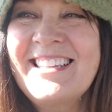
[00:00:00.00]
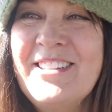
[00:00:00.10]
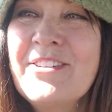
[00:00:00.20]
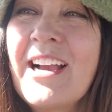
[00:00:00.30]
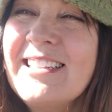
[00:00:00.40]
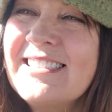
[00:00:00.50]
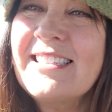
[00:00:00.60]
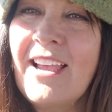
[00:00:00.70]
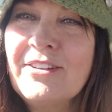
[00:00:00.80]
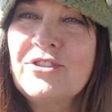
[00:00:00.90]
Can you
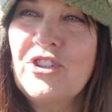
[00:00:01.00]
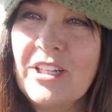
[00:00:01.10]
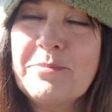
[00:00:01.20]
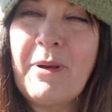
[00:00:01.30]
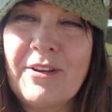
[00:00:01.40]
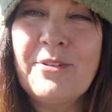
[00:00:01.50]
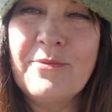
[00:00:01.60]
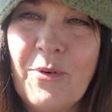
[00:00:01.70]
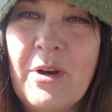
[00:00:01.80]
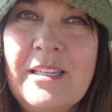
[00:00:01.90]
guys tell just by her
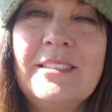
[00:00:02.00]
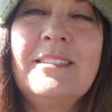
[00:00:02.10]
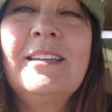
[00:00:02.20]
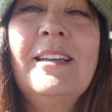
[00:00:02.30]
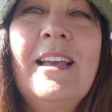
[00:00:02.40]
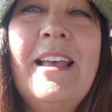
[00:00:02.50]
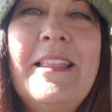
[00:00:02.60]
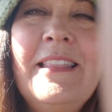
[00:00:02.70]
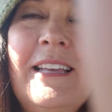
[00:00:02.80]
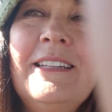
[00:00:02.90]
voice
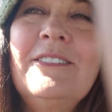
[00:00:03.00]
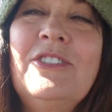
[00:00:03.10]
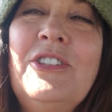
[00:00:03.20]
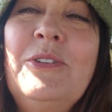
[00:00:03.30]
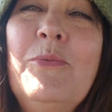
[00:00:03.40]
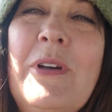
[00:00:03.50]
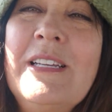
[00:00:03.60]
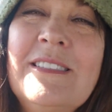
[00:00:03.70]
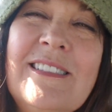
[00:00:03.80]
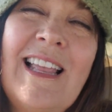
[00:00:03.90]
that she
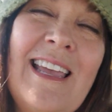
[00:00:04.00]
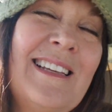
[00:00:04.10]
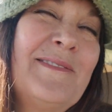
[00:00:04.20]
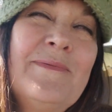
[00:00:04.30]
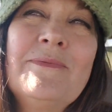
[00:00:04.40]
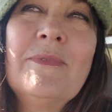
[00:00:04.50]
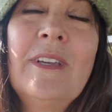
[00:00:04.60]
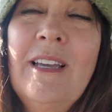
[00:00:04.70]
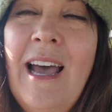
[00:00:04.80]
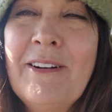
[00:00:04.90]
wins, like,
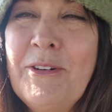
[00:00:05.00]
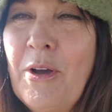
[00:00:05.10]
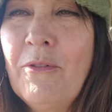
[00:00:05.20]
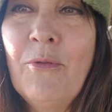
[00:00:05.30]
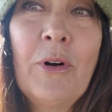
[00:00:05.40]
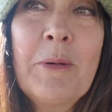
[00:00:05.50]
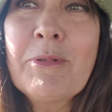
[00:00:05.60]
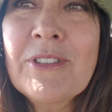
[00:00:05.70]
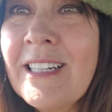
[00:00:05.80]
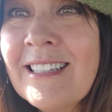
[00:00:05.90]
I don't know,
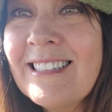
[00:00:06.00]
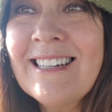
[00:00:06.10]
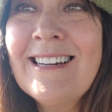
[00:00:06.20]
40% of the